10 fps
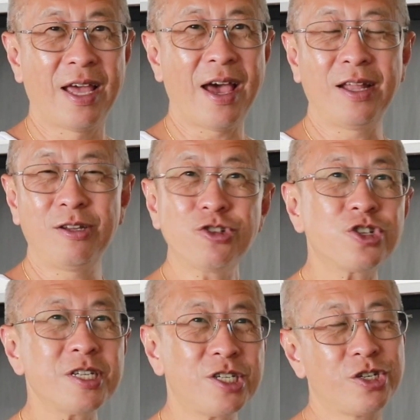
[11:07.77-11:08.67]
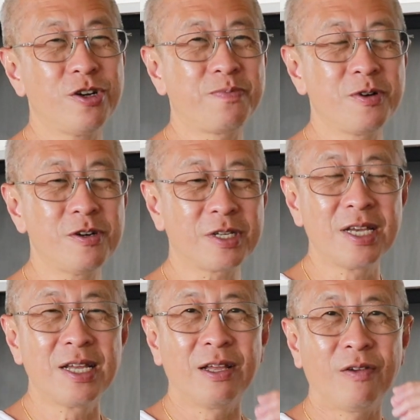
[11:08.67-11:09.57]
and usually she'll put
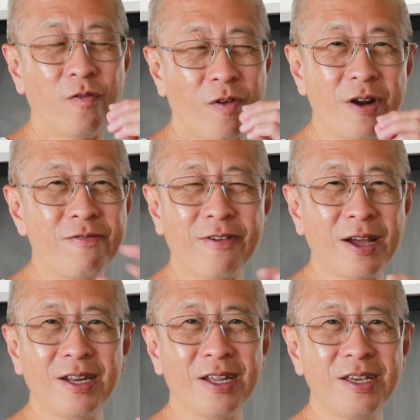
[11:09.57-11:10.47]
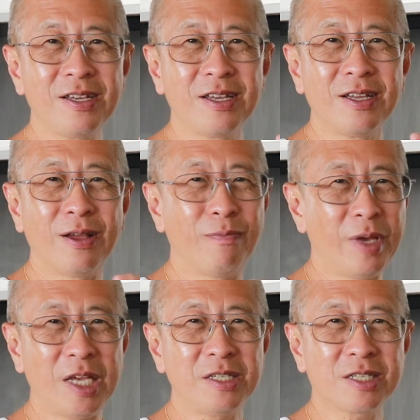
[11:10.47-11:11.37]
very finely
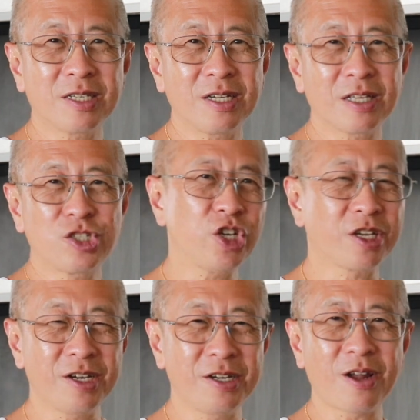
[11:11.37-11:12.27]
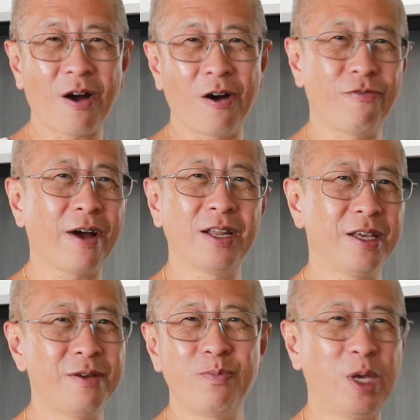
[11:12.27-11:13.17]
minced chicken or
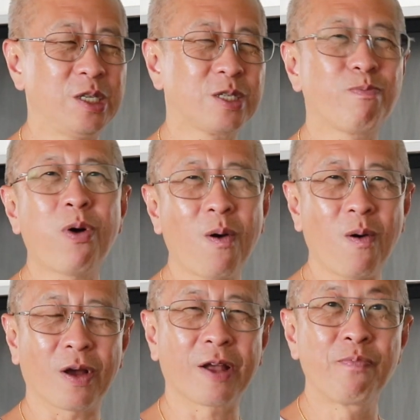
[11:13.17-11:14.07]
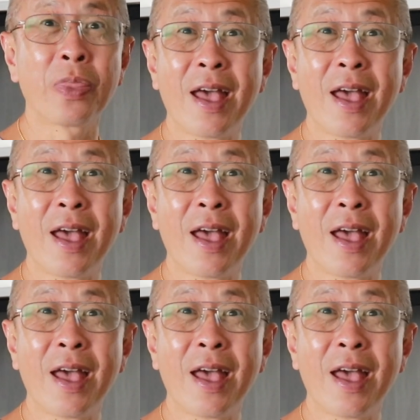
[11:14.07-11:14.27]
finely minced pork,